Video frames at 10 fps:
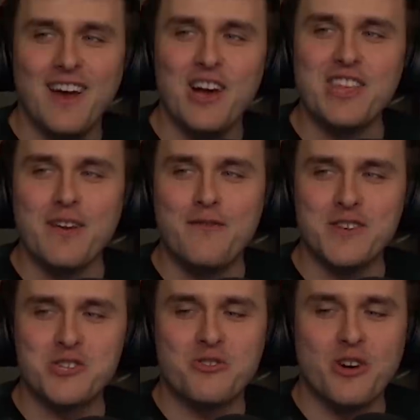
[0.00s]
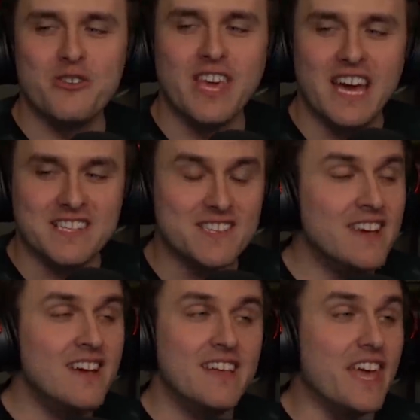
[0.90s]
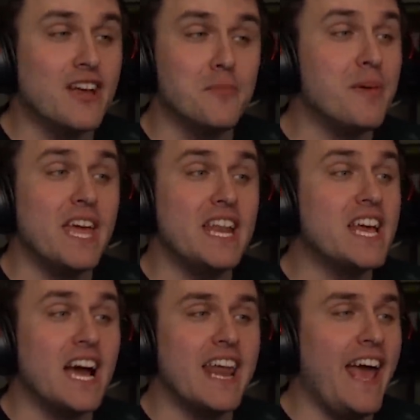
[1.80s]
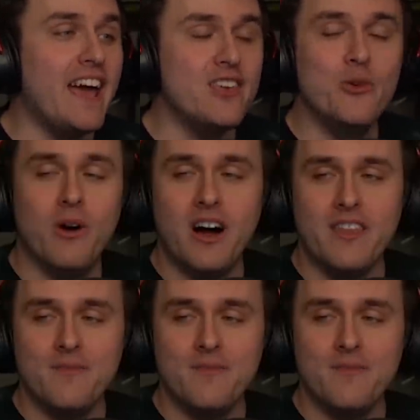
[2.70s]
Are they official Coney hats? They could be any kind of hat you want.